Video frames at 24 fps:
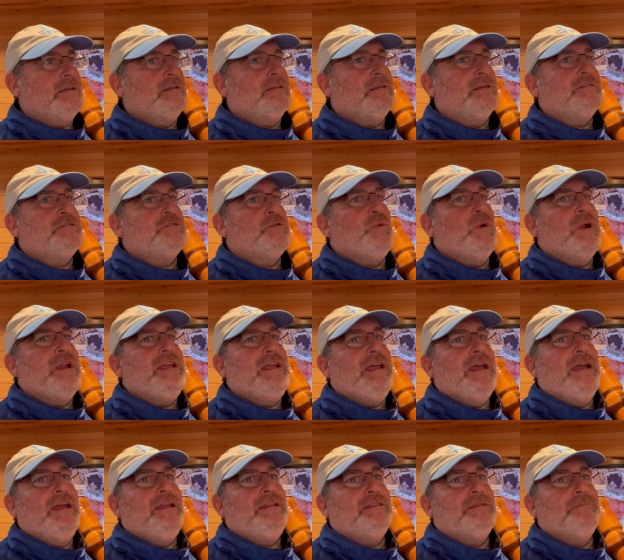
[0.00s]
The
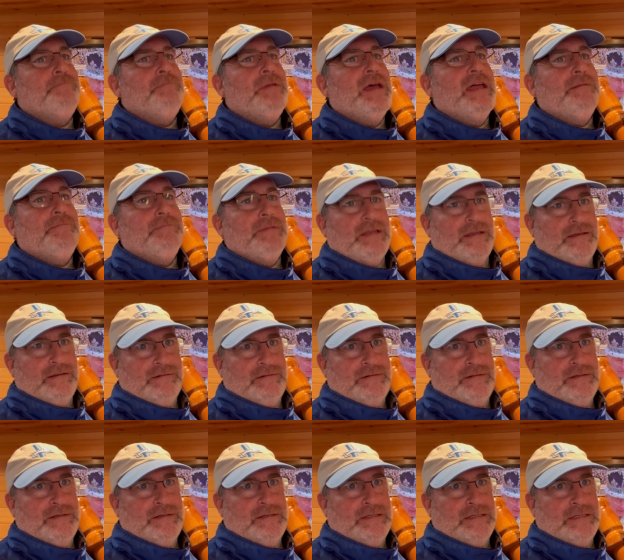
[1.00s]
28th Amendment
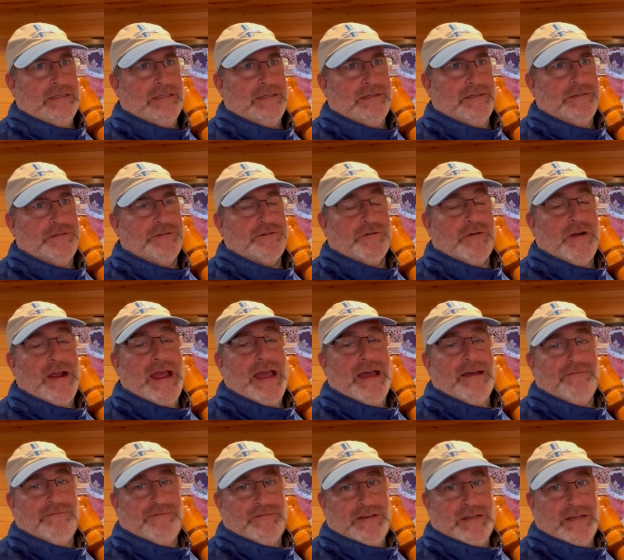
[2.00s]

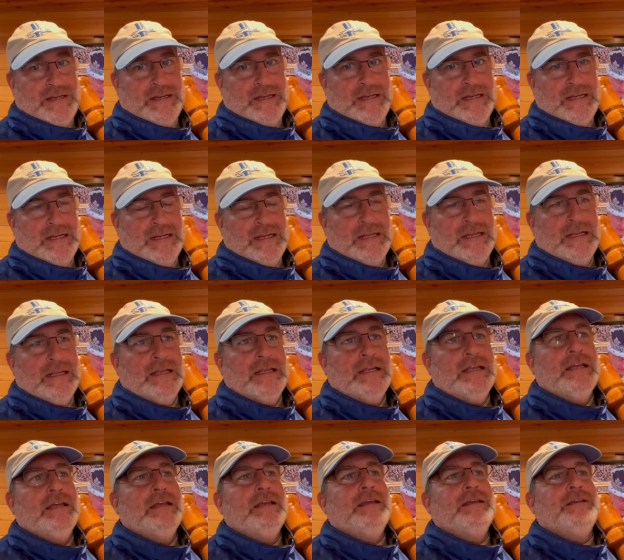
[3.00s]
draft
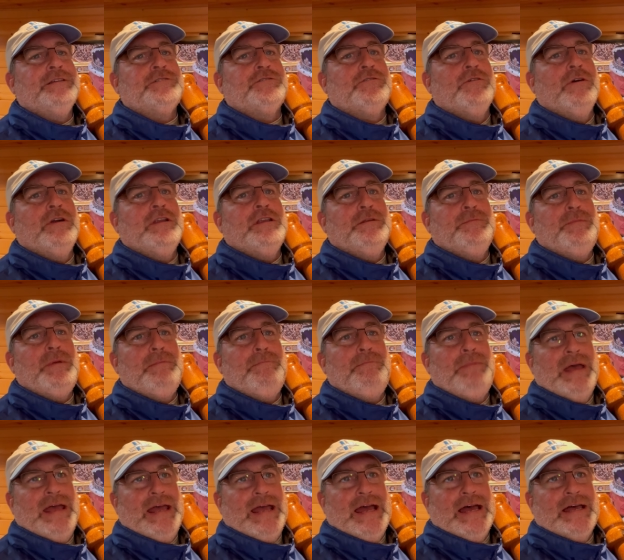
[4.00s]
is going to be
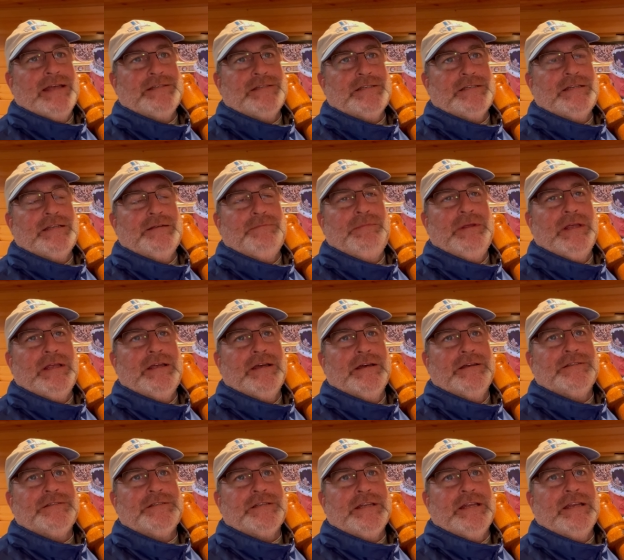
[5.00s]
passed
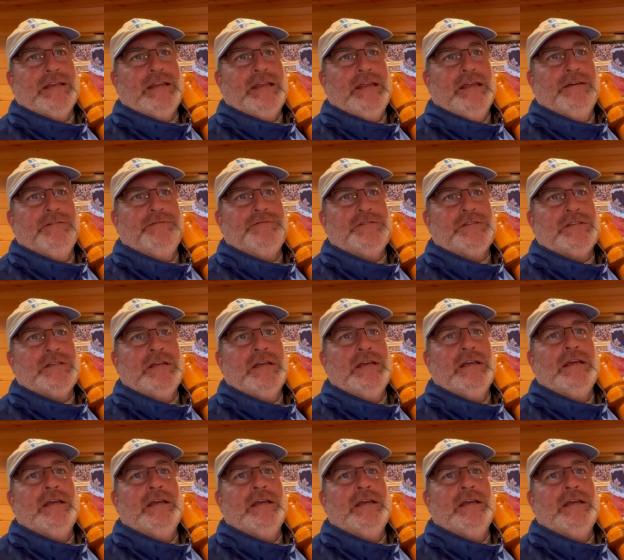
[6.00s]
because it gives